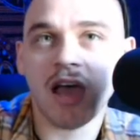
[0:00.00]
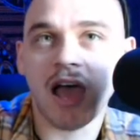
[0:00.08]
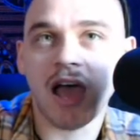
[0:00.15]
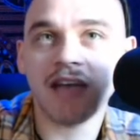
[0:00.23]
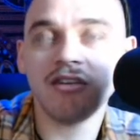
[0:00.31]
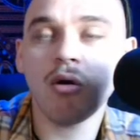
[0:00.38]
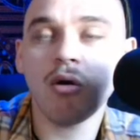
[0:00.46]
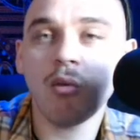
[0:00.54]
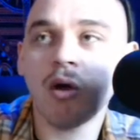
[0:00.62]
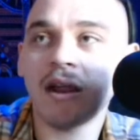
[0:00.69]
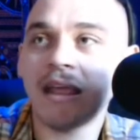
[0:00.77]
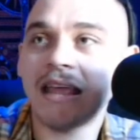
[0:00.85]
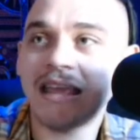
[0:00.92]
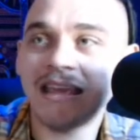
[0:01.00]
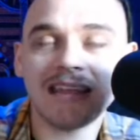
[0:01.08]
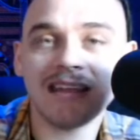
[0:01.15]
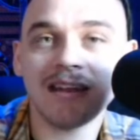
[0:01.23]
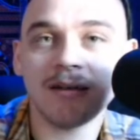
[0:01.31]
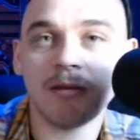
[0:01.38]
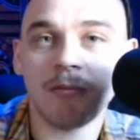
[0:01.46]
I don't want to eat
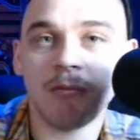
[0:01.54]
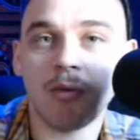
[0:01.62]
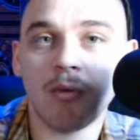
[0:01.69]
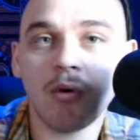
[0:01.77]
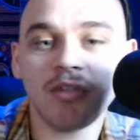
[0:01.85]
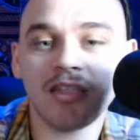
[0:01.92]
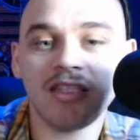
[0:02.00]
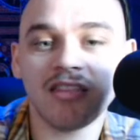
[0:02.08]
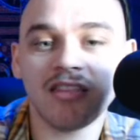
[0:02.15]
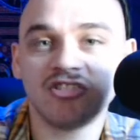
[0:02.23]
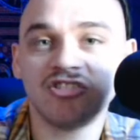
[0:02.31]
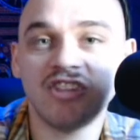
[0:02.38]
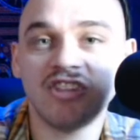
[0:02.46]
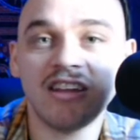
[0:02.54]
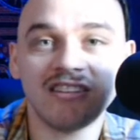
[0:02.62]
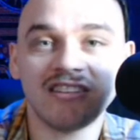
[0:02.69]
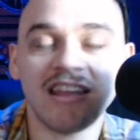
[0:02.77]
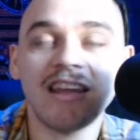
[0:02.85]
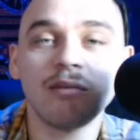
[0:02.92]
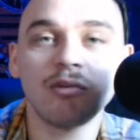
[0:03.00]
it more than the shit
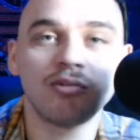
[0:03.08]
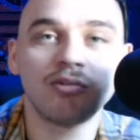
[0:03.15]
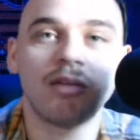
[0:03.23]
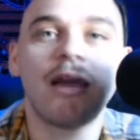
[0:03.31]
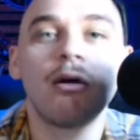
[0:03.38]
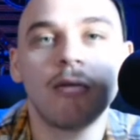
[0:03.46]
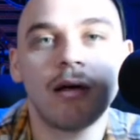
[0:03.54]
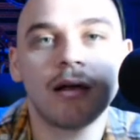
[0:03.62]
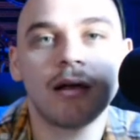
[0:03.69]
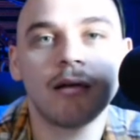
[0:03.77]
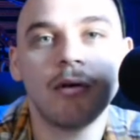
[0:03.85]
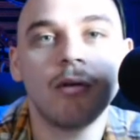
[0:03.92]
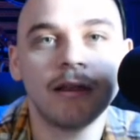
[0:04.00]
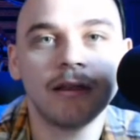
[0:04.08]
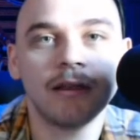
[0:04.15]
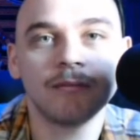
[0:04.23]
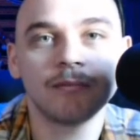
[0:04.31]
sandwich without guacamole.